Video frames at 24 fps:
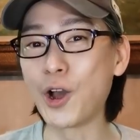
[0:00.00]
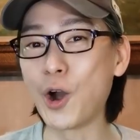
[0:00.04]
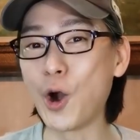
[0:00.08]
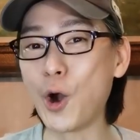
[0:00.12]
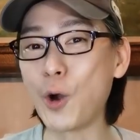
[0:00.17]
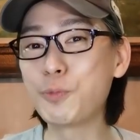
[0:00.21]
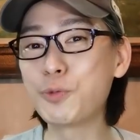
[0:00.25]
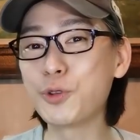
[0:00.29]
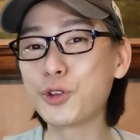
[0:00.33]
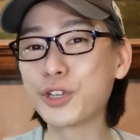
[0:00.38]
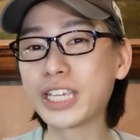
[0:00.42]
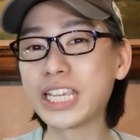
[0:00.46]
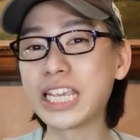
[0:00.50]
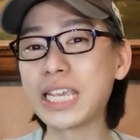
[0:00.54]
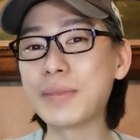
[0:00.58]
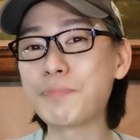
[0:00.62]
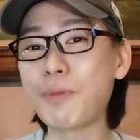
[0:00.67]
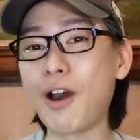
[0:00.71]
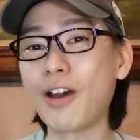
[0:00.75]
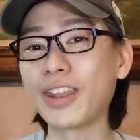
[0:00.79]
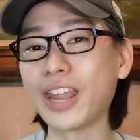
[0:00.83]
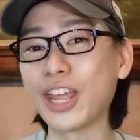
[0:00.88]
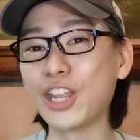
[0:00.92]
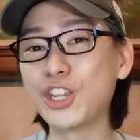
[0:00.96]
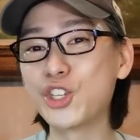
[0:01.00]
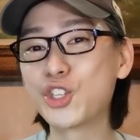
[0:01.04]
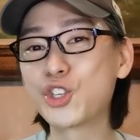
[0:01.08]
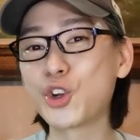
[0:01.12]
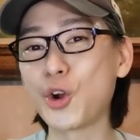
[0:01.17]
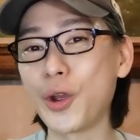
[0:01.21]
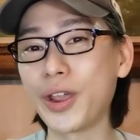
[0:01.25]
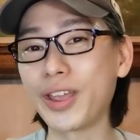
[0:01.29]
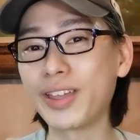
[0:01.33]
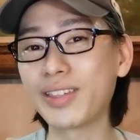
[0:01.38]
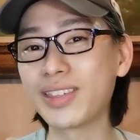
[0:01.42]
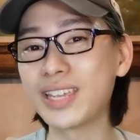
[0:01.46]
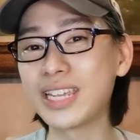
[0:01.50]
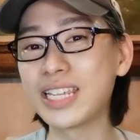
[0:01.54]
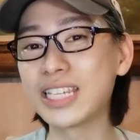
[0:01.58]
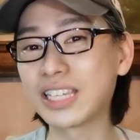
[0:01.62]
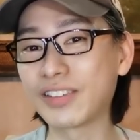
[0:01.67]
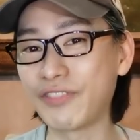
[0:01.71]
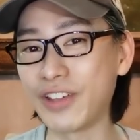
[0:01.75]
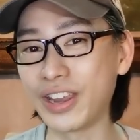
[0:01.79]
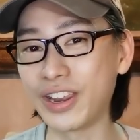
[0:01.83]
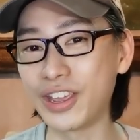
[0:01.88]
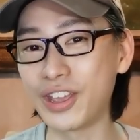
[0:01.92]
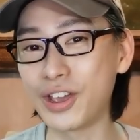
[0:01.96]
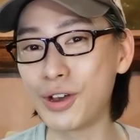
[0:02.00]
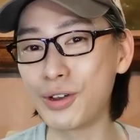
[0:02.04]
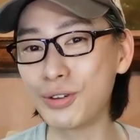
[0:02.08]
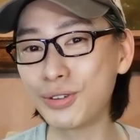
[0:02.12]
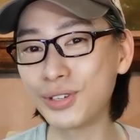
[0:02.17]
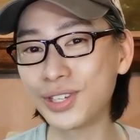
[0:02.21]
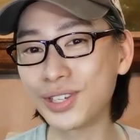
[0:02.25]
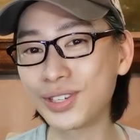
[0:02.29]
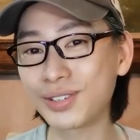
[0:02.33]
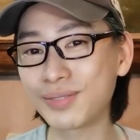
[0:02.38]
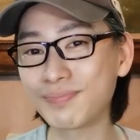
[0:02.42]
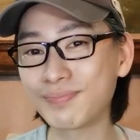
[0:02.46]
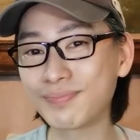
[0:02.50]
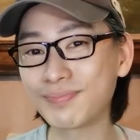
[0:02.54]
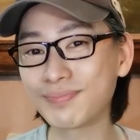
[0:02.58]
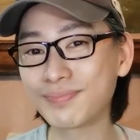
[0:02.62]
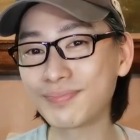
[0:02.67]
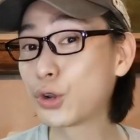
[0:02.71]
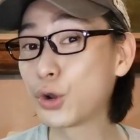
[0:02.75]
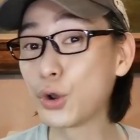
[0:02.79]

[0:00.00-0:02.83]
I hope you keep on enjoying these videos.